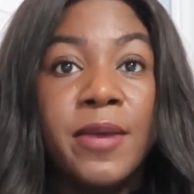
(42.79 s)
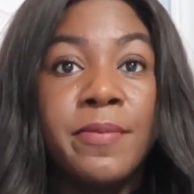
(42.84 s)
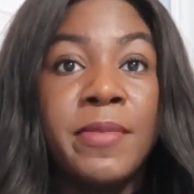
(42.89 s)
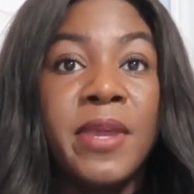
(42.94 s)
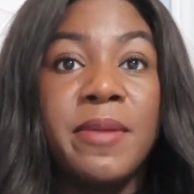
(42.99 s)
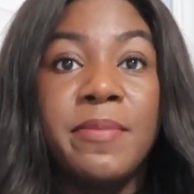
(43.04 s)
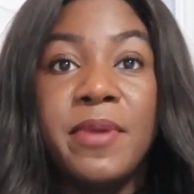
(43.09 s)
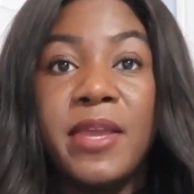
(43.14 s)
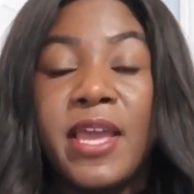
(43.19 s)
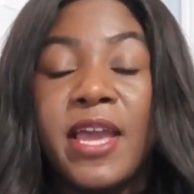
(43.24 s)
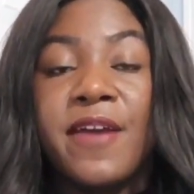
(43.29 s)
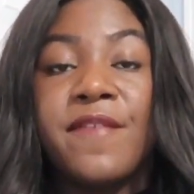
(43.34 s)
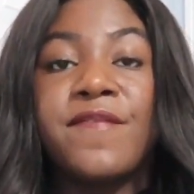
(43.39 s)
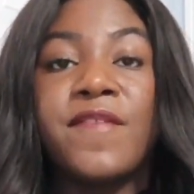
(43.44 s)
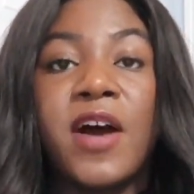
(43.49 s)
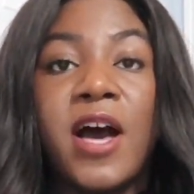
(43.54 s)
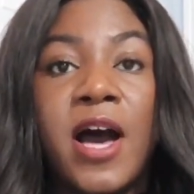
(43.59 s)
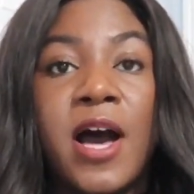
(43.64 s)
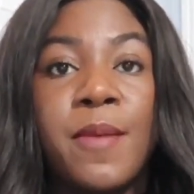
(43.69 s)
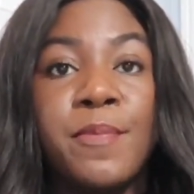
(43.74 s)
Maybe
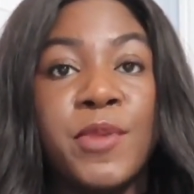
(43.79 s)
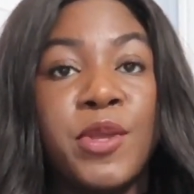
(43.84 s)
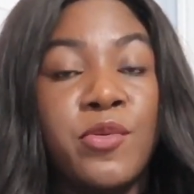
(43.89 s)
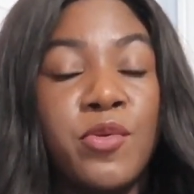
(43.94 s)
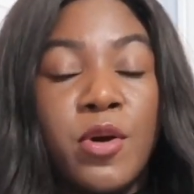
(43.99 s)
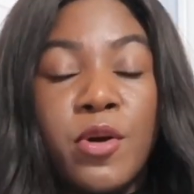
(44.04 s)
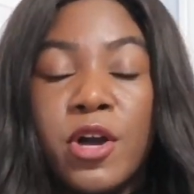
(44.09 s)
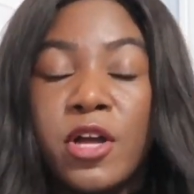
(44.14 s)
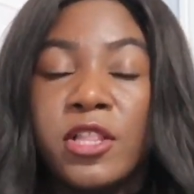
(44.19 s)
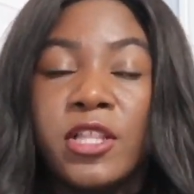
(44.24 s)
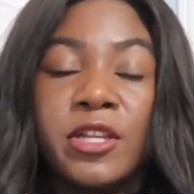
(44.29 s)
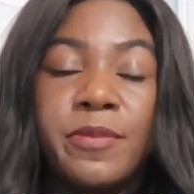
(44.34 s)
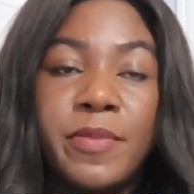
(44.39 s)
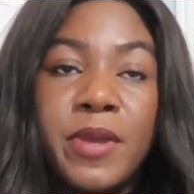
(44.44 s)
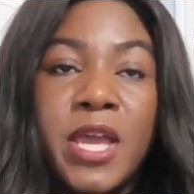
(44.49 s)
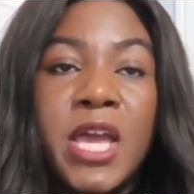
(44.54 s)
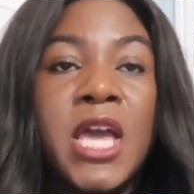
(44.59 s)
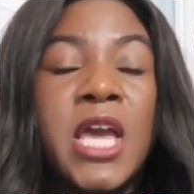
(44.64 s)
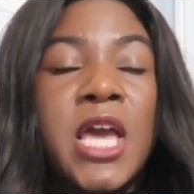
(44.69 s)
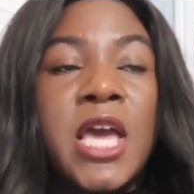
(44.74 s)
if you want
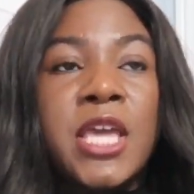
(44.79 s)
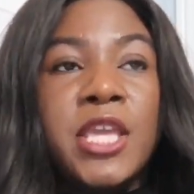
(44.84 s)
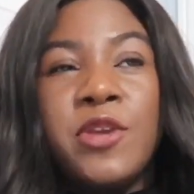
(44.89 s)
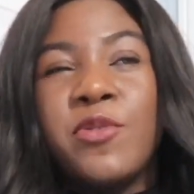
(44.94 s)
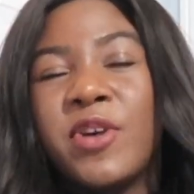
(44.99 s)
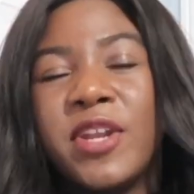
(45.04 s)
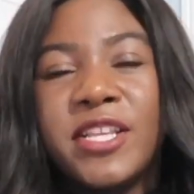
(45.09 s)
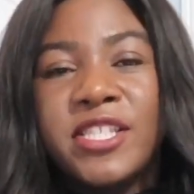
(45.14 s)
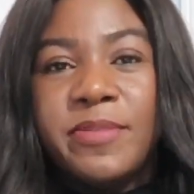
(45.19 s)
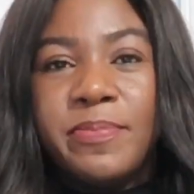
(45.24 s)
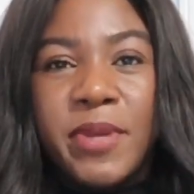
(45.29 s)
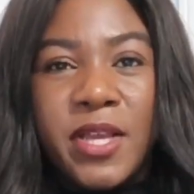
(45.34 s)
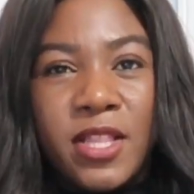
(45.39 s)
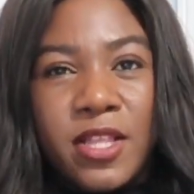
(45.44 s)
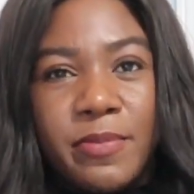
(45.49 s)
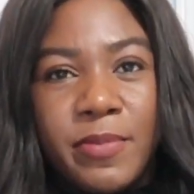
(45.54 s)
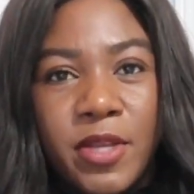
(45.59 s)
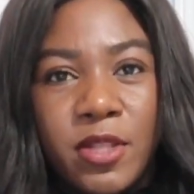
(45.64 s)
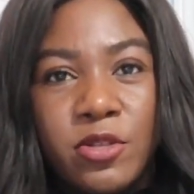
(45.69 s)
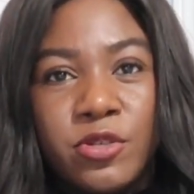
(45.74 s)
it to be a
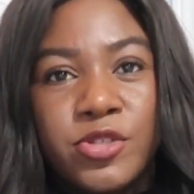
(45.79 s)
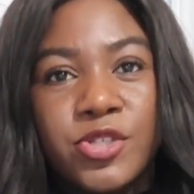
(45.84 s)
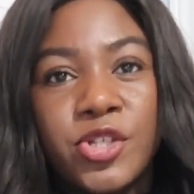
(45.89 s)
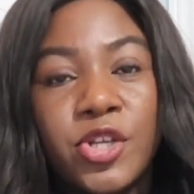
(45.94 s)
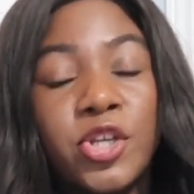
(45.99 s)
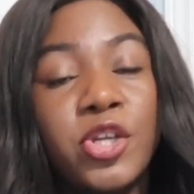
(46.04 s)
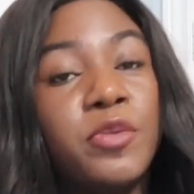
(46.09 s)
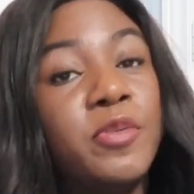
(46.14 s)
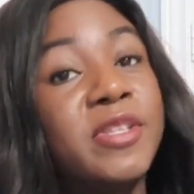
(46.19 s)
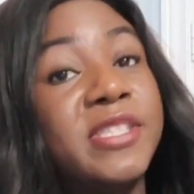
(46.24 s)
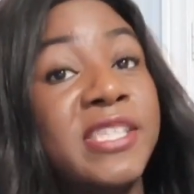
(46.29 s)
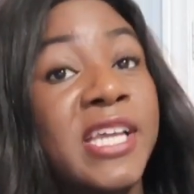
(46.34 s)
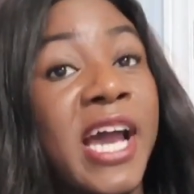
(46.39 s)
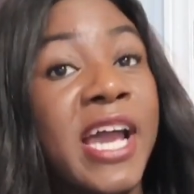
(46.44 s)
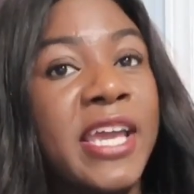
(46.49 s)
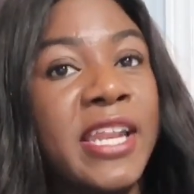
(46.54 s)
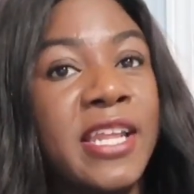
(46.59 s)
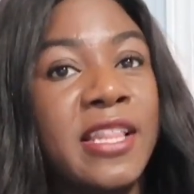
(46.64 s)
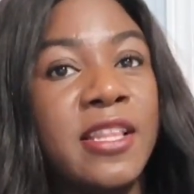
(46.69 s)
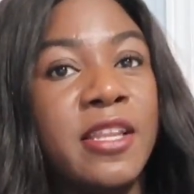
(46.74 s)
little bit looser, you would
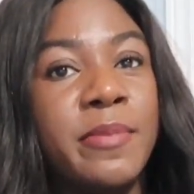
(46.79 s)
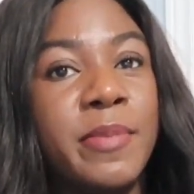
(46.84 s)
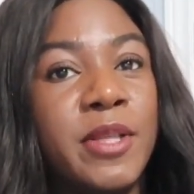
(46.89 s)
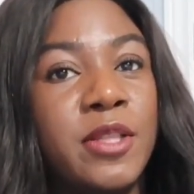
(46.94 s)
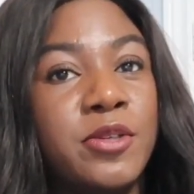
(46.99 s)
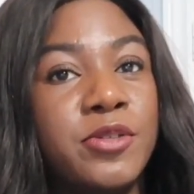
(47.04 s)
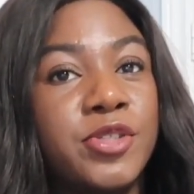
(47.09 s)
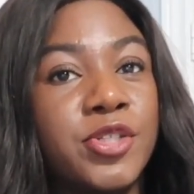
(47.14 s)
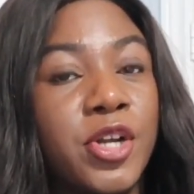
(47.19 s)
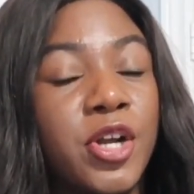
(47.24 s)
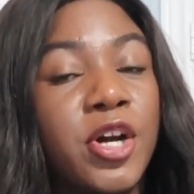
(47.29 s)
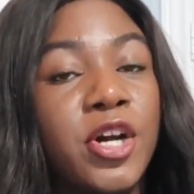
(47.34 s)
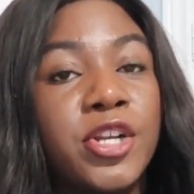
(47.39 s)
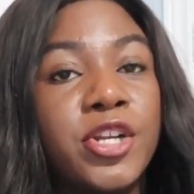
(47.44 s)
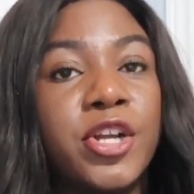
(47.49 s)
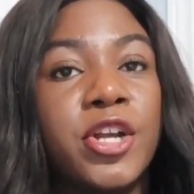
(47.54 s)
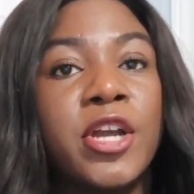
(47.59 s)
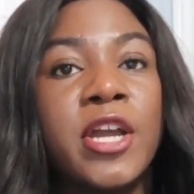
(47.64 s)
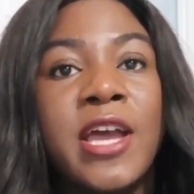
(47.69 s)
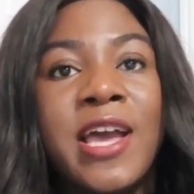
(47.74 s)
tie it a little bit looser
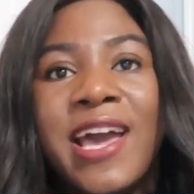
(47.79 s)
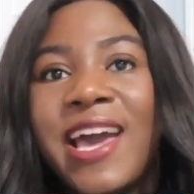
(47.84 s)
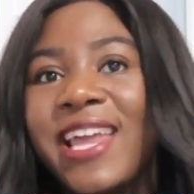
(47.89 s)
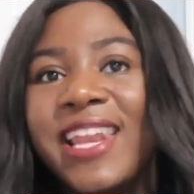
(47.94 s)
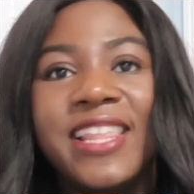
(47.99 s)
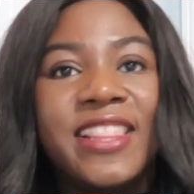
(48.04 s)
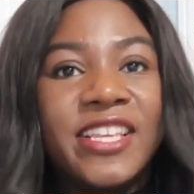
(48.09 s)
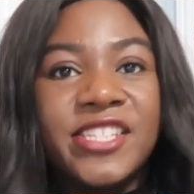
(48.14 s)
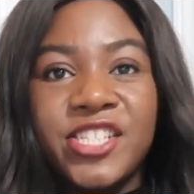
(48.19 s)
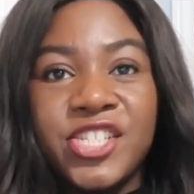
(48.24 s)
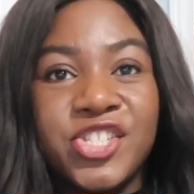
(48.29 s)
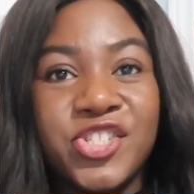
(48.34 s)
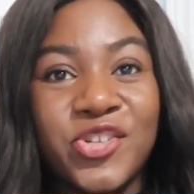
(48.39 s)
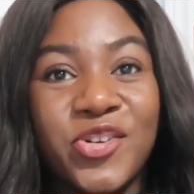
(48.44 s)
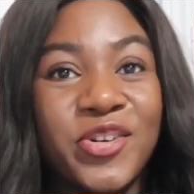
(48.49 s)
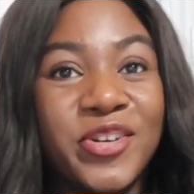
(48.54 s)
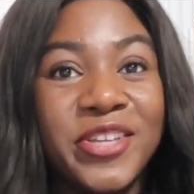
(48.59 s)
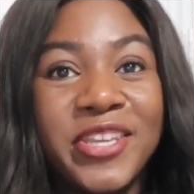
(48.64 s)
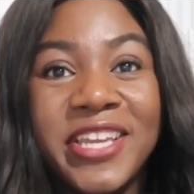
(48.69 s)
under, and it doesn't show.